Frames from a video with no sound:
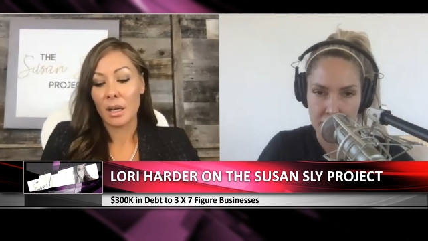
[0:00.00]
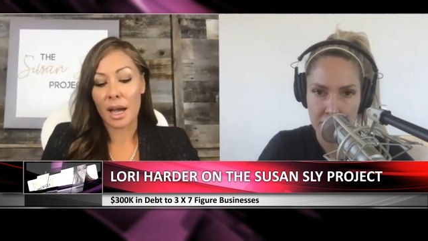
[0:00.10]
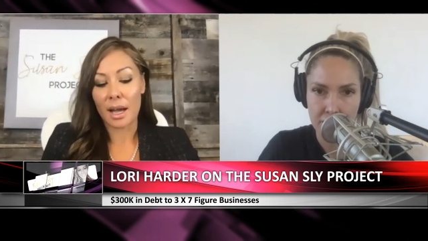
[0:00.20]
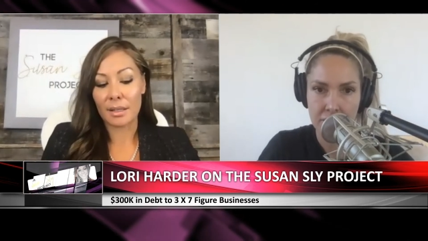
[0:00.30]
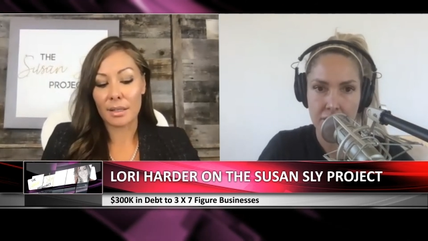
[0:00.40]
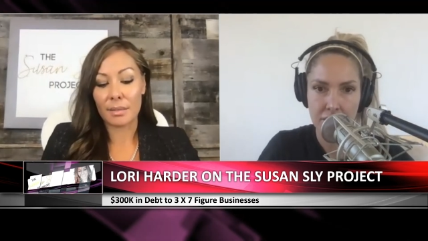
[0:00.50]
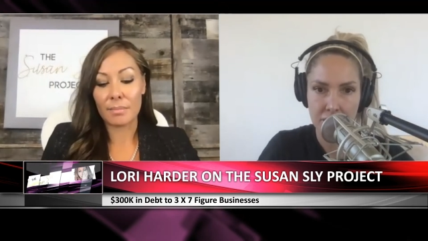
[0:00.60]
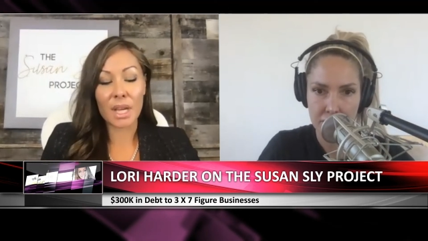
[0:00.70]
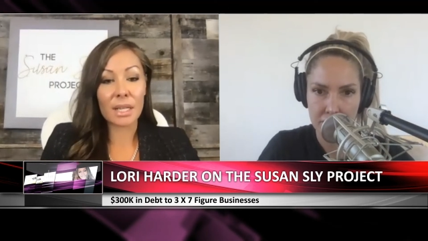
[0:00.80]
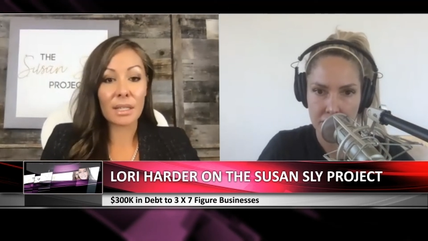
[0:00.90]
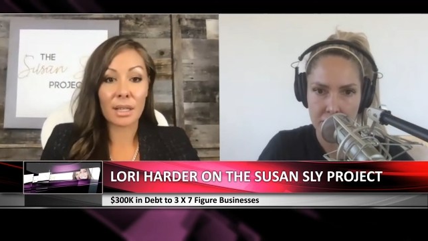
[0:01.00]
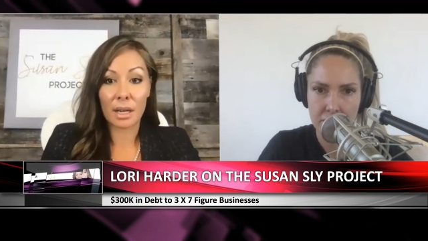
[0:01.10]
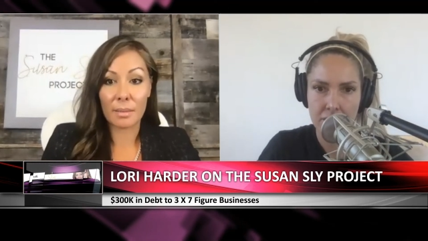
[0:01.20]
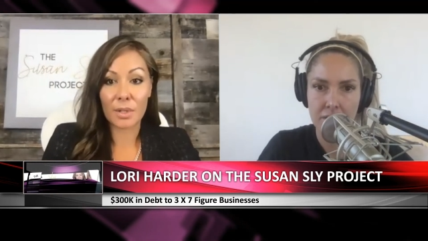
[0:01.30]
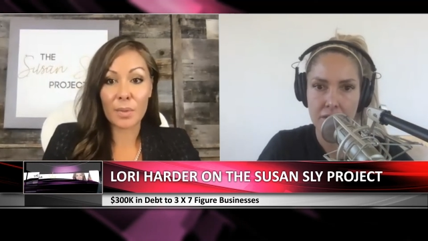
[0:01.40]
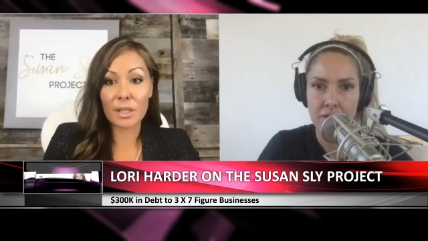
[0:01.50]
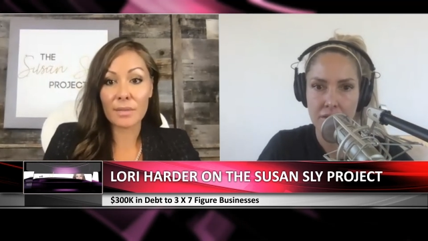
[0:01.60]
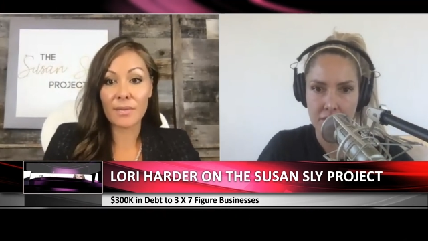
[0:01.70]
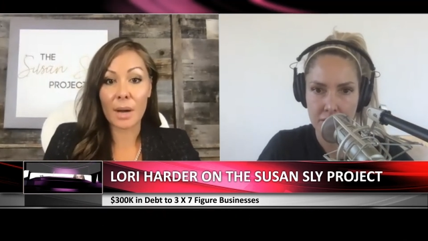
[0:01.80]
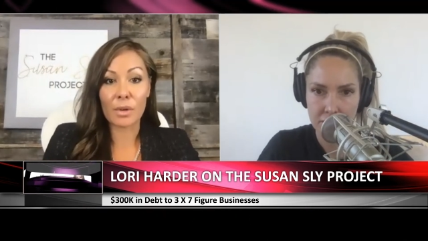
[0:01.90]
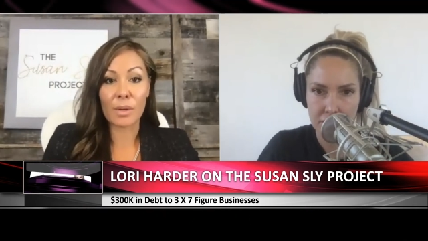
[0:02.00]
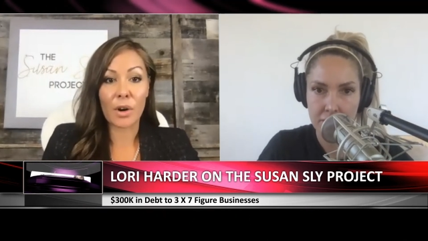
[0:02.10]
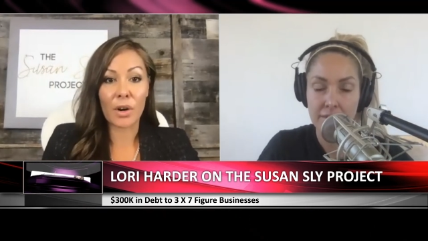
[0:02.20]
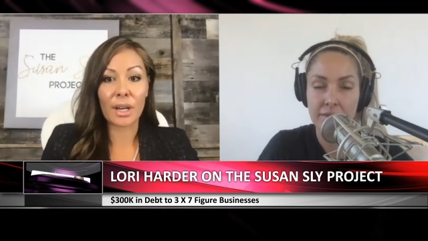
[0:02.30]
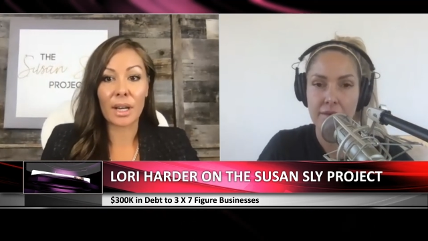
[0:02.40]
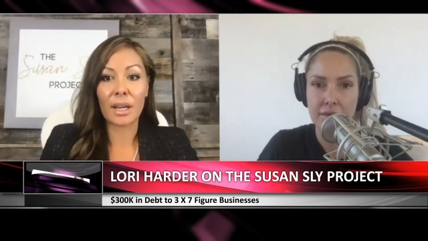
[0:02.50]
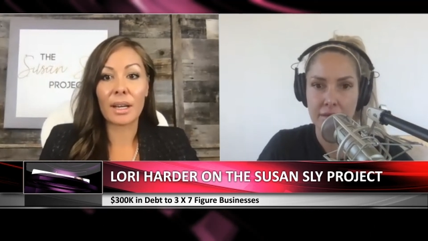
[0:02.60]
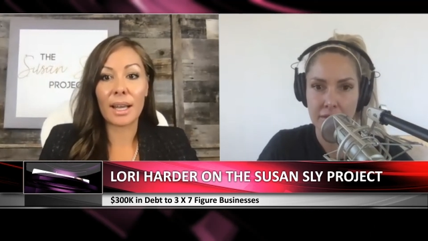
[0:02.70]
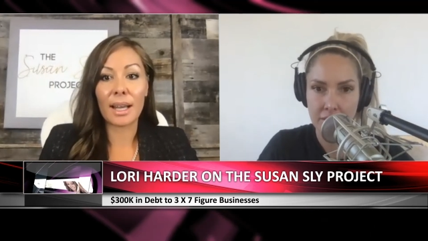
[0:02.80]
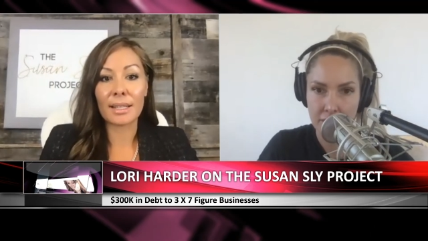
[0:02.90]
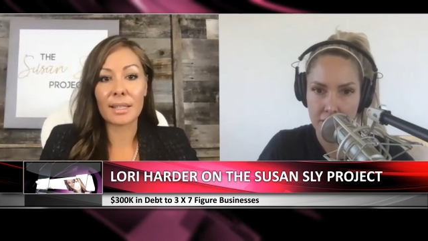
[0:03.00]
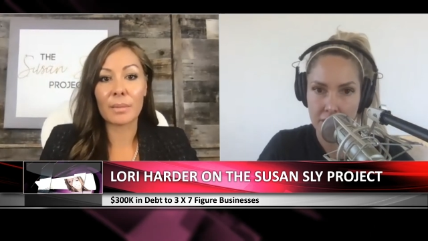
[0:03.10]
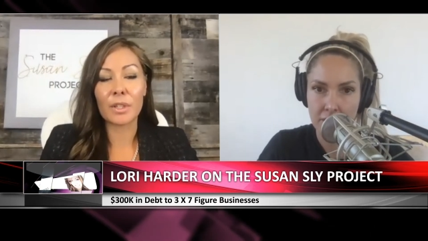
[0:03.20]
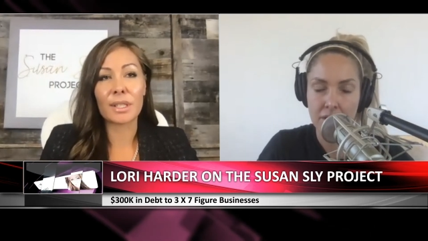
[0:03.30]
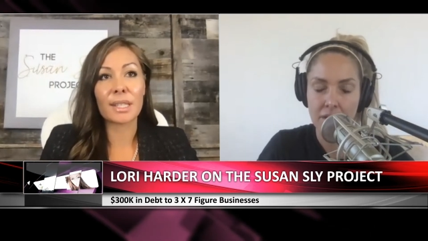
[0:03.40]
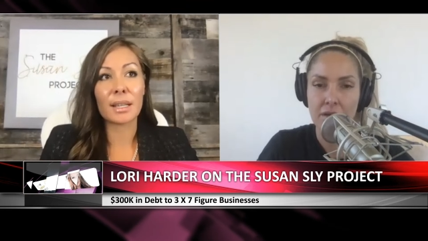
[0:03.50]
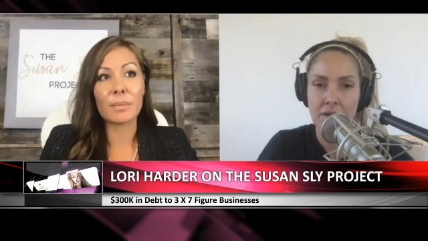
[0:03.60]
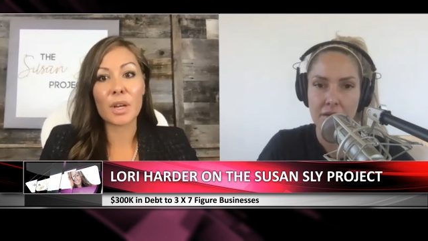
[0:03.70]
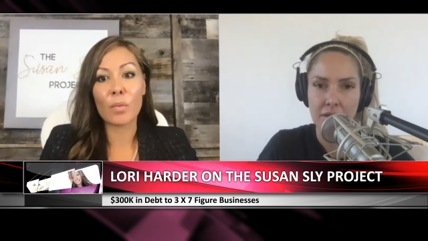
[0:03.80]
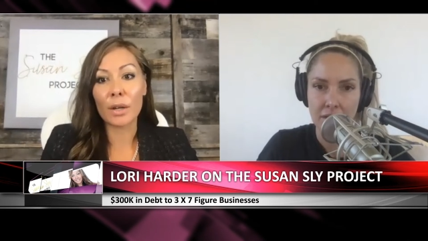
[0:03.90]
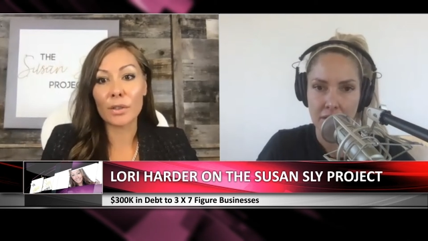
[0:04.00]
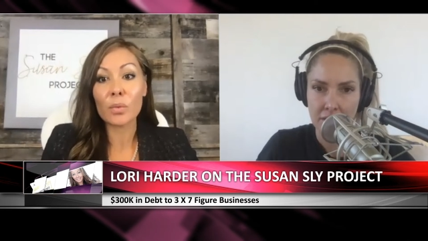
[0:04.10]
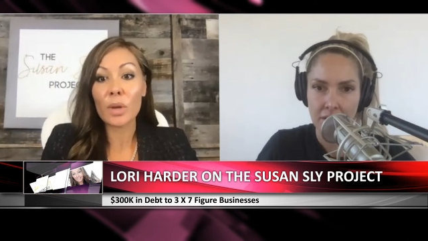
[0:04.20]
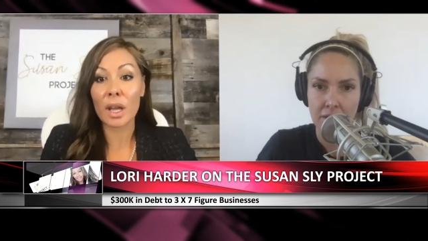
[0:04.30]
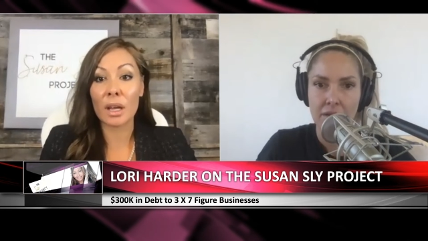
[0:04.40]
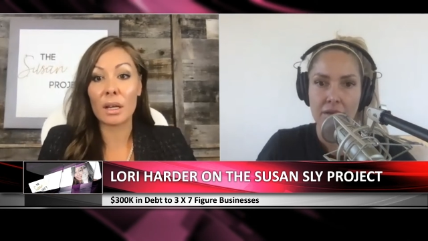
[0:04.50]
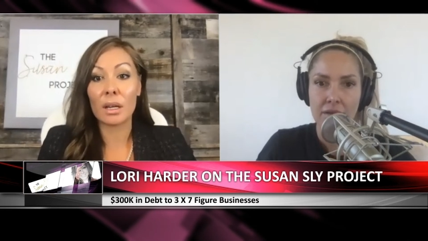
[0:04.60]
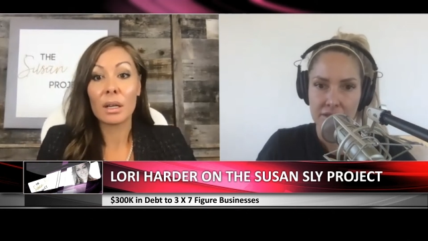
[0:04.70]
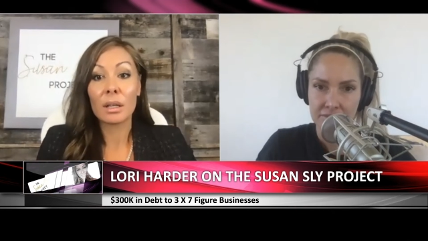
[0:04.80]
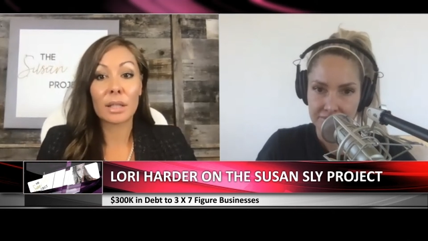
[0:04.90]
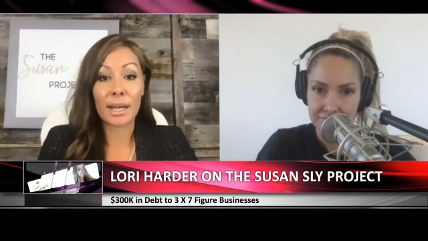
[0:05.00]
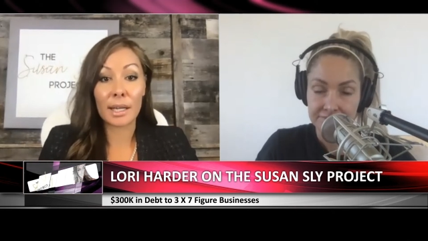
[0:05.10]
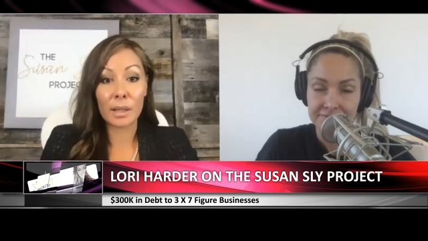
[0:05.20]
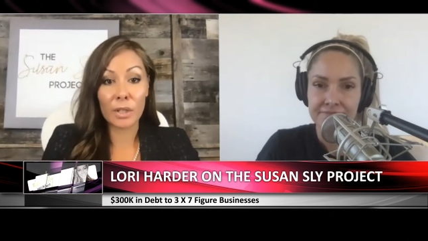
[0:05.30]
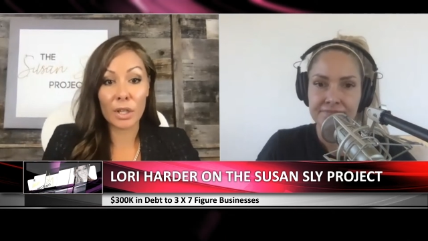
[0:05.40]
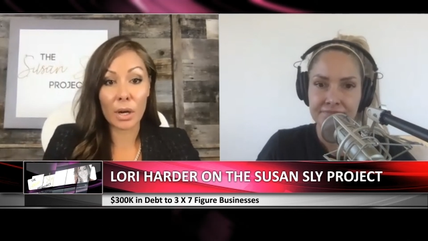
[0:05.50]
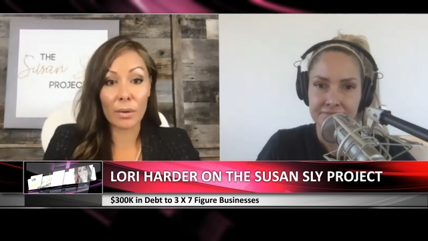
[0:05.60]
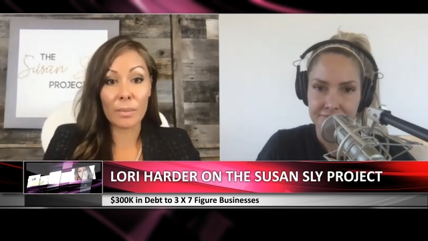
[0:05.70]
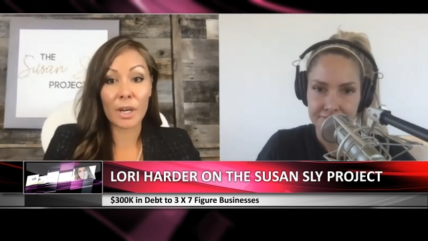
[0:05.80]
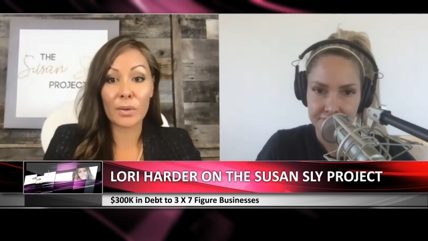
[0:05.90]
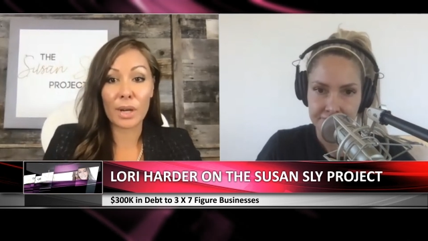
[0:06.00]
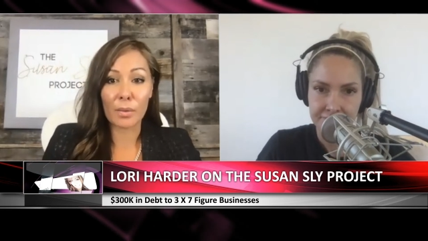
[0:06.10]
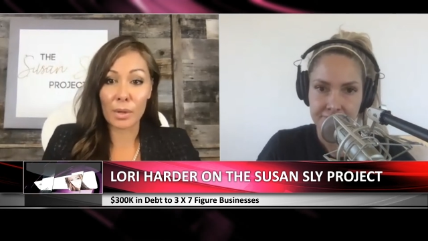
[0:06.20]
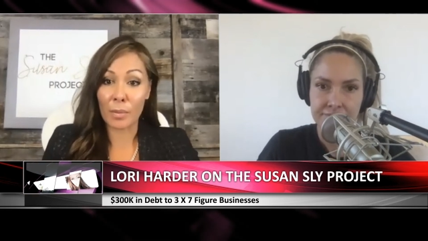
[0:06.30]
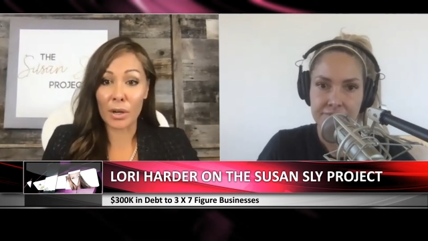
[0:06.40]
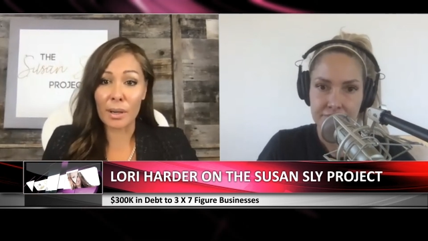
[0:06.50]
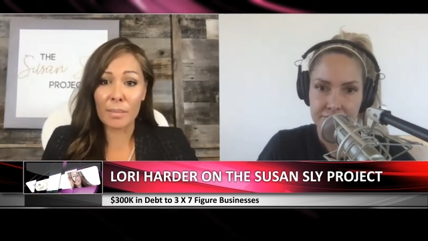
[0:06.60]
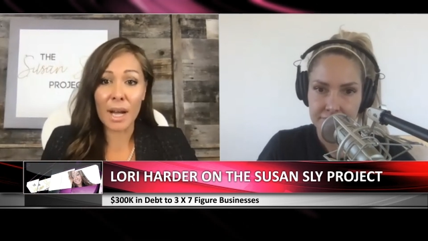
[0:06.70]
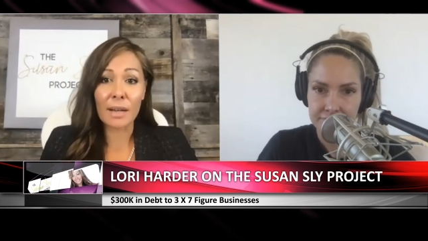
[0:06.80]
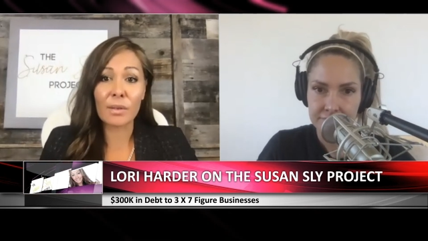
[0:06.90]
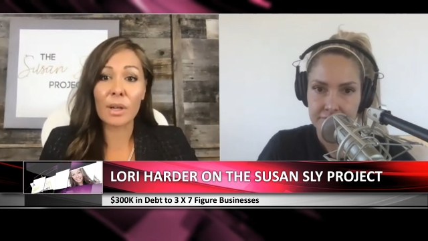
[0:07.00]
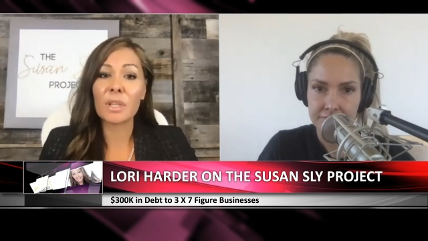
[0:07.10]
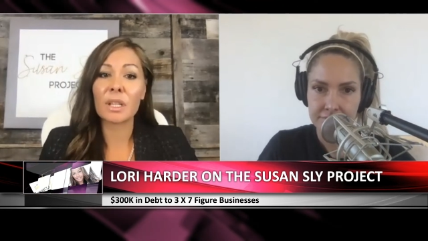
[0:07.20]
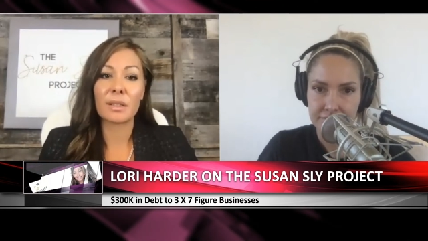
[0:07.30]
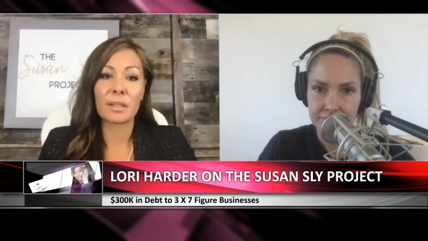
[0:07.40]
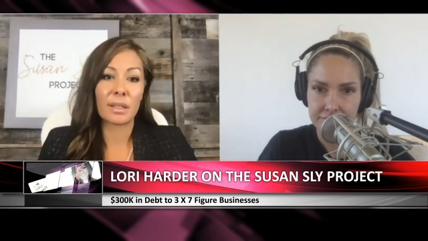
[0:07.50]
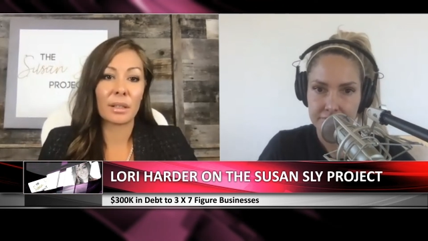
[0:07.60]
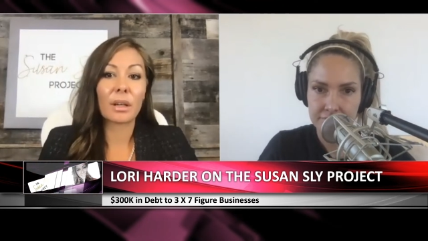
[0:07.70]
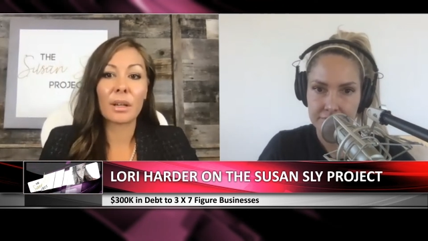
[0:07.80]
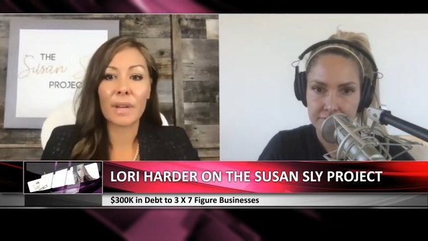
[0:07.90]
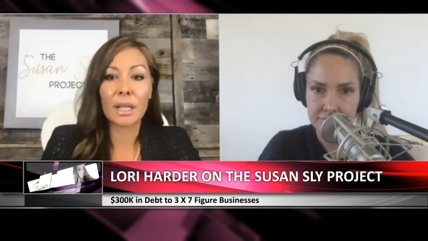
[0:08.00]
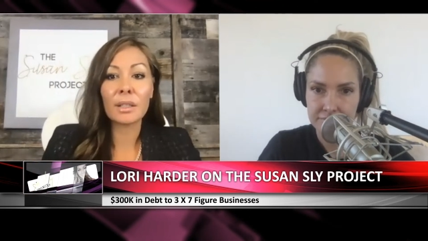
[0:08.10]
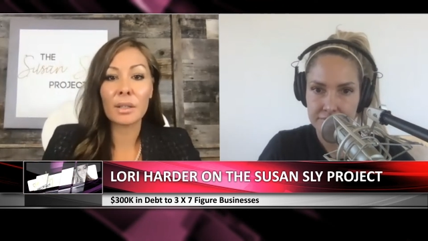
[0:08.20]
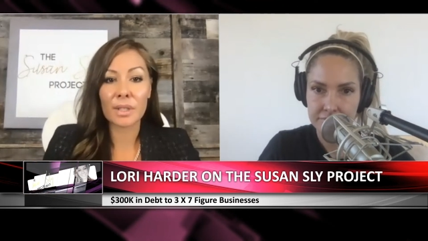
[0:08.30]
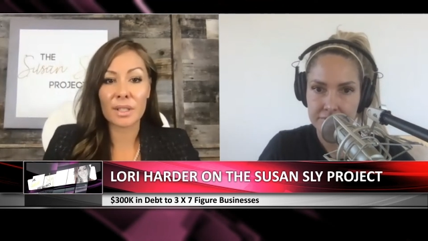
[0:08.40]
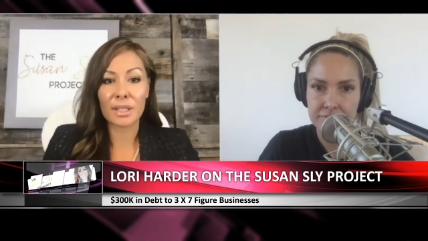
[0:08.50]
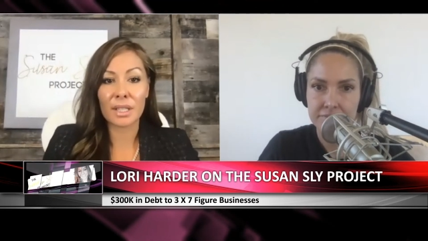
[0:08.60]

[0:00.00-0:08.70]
Speaker 1: at uh, many times because of network marketing. And I had someone say to me, Well, you can't let anyone know about your network marketing background because in Silicon Valley, no one's going